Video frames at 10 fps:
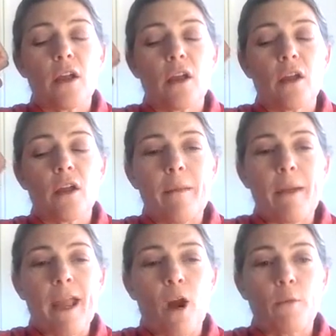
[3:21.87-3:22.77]
let
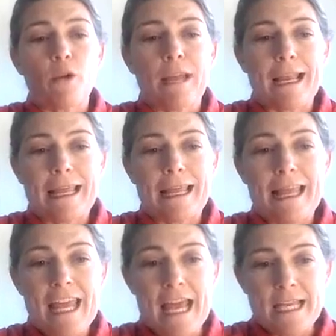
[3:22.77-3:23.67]
my arm go like
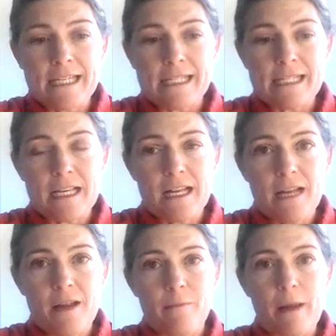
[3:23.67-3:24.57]
this,
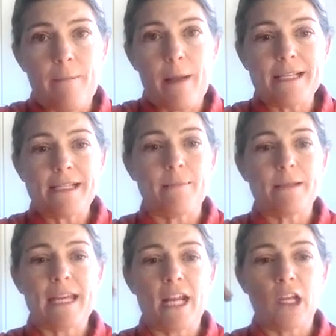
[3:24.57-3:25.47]
my bicep is
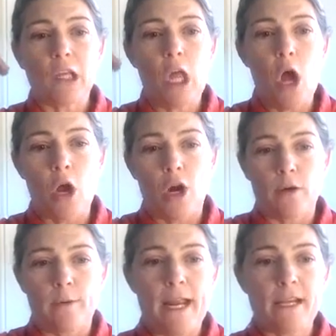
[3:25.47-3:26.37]
getting longer,
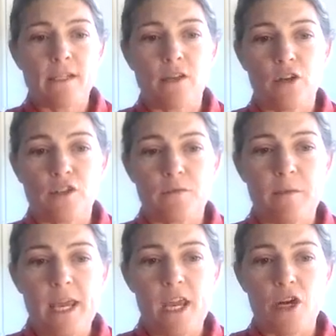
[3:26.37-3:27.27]
right? So it goes from
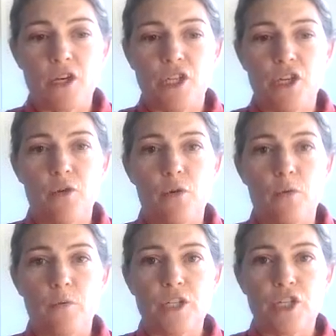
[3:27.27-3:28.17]
here to
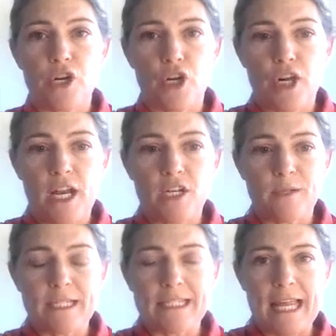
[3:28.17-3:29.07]
returning to
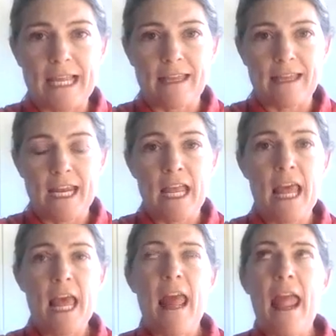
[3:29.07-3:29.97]
its lengthening.
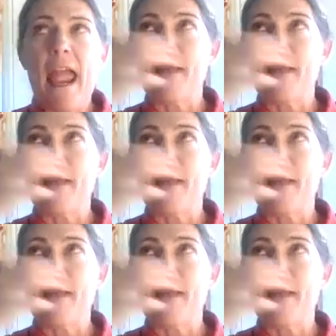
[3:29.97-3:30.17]
And my